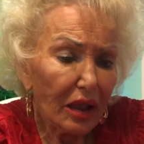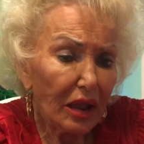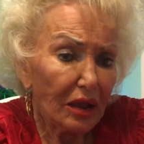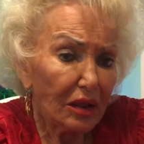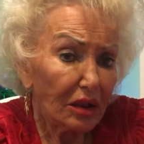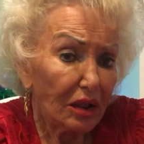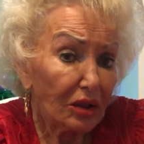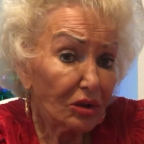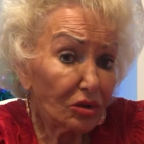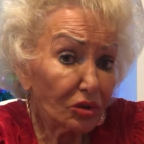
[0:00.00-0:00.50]

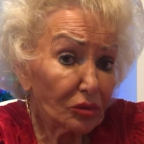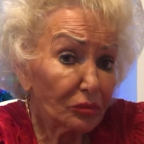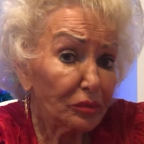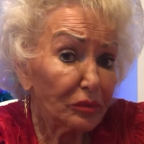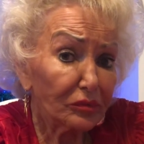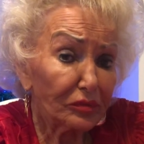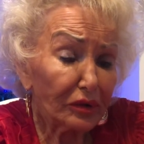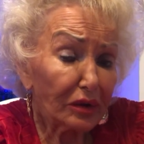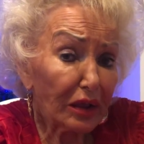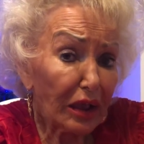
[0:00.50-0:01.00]
And you'll
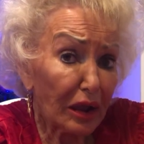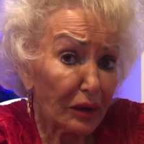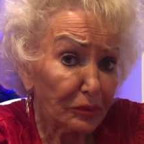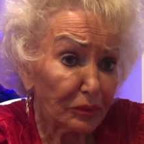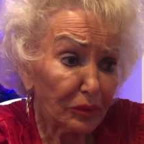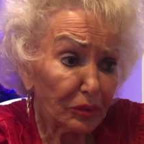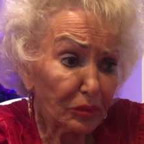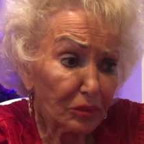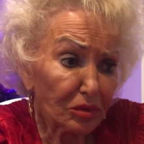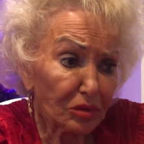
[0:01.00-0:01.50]
be very
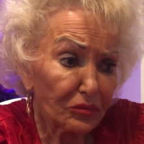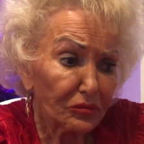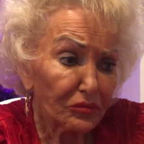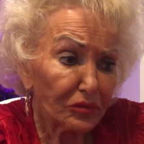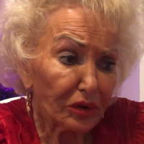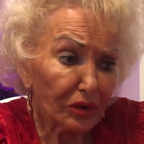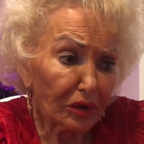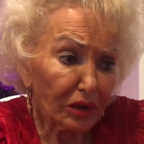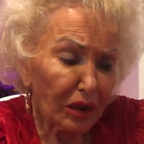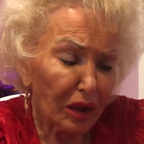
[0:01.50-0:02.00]
happy with it,
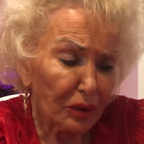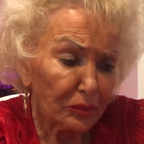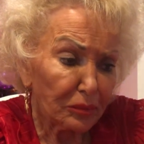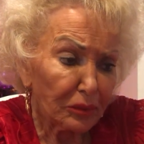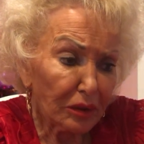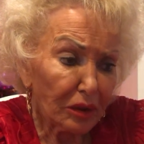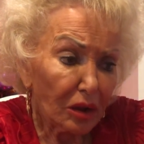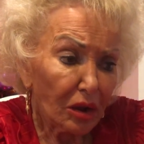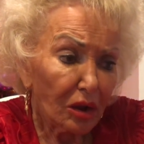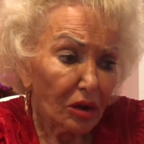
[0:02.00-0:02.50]
very
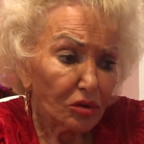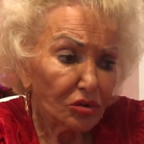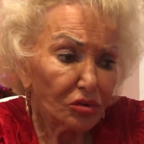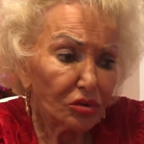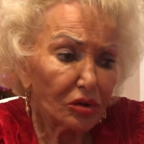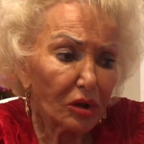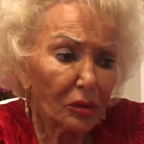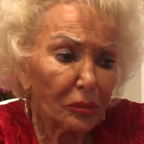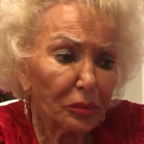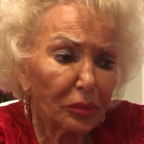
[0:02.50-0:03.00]
happy. Do
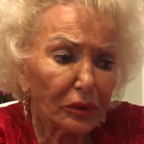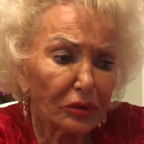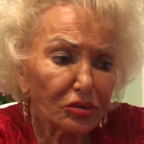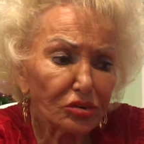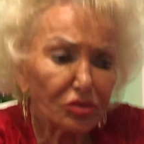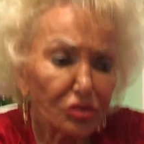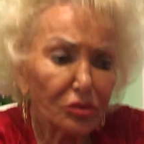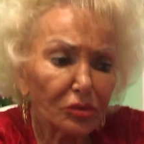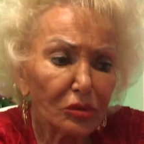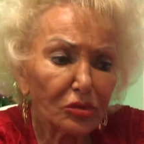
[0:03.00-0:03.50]
not
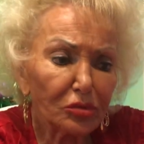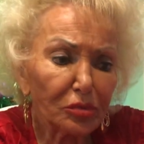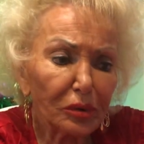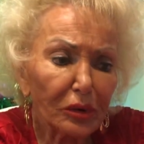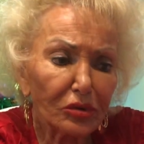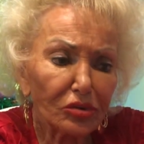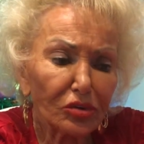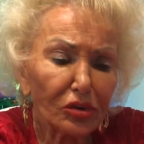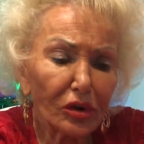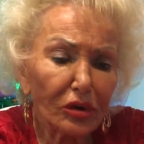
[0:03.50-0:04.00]
push too much
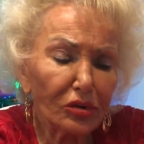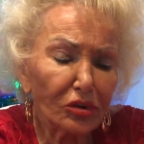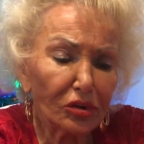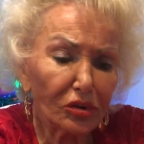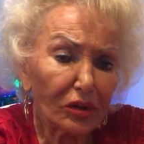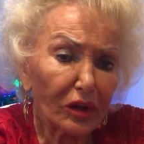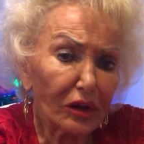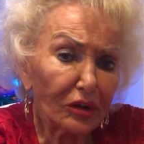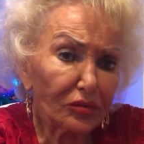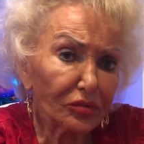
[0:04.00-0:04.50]
pressure on your
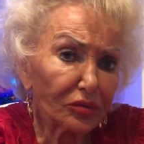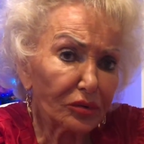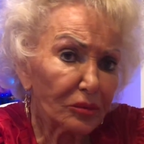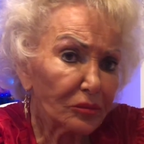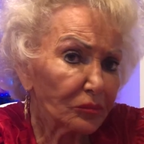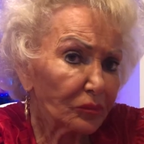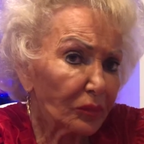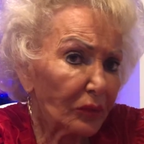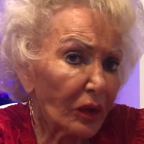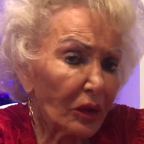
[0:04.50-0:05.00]
life.
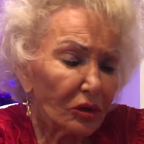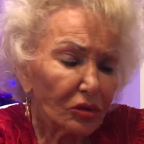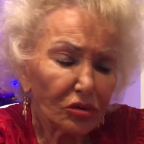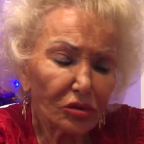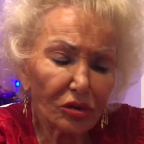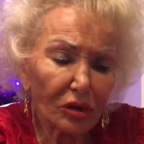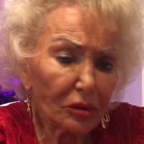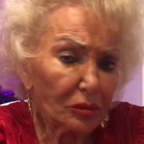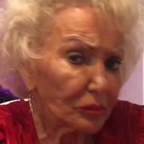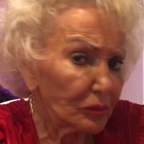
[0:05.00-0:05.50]

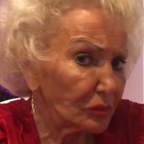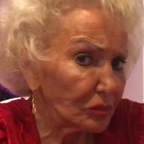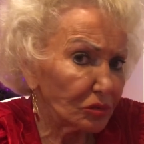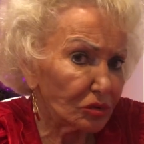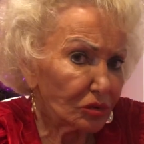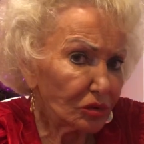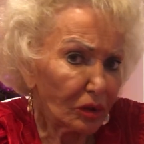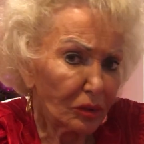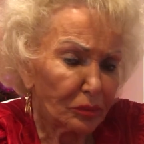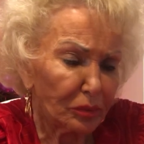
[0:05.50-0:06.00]
Do
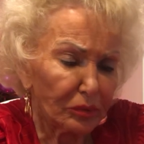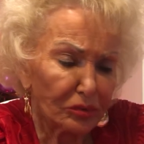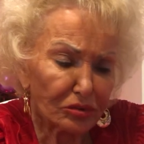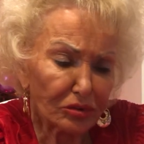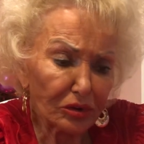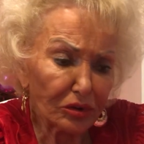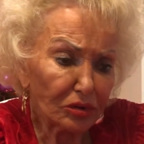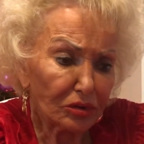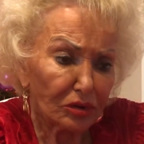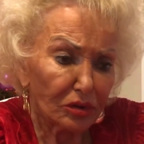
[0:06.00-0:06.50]
not push
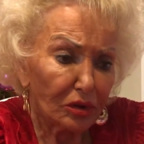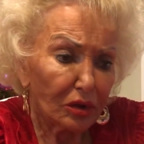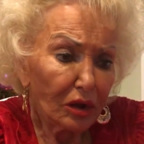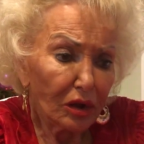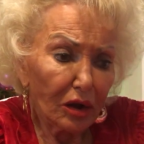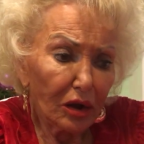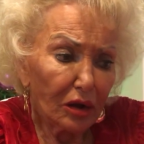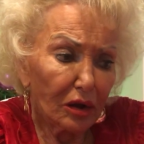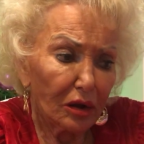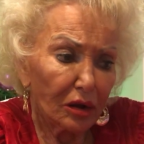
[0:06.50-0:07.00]
it.
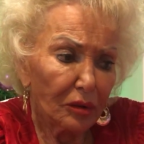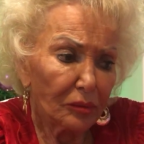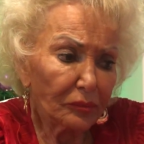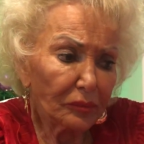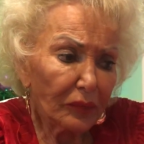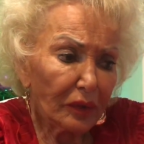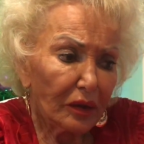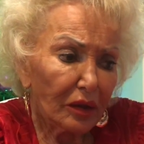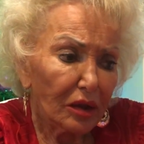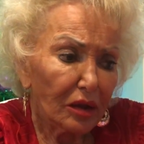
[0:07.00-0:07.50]

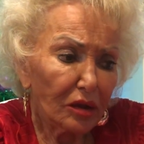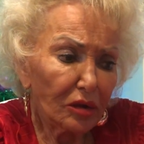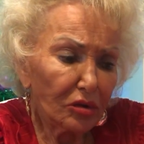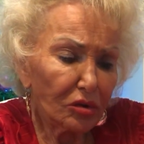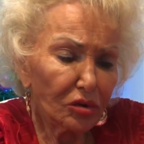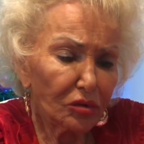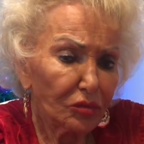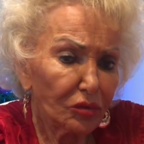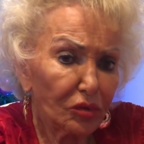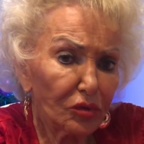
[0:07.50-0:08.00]

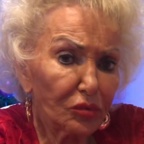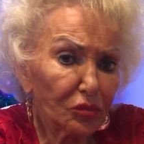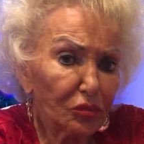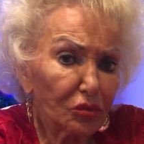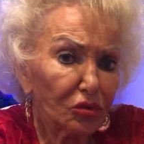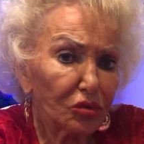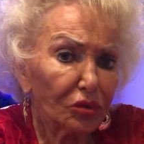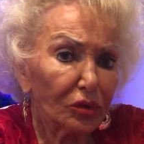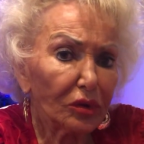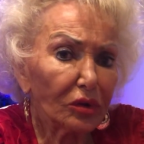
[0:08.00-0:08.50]
You're
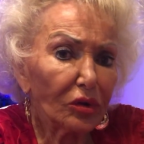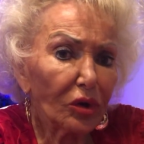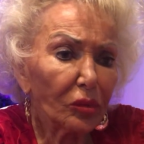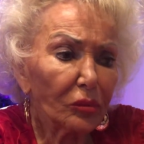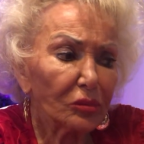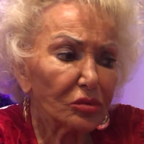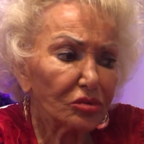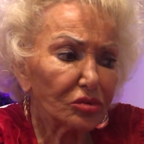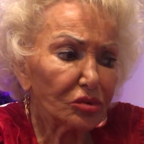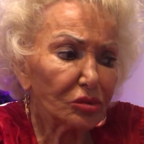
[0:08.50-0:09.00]
doing
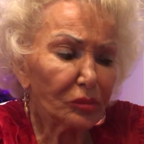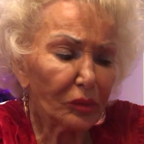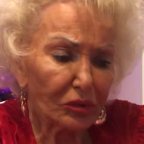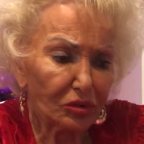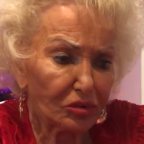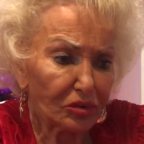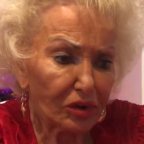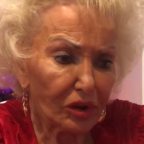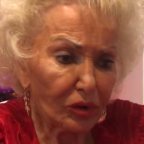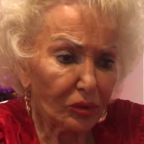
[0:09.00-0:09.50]
almost too
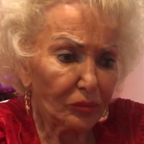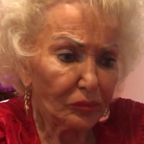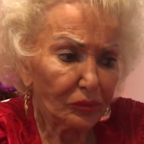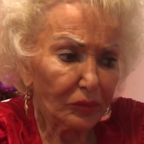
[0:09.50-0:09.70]
much now.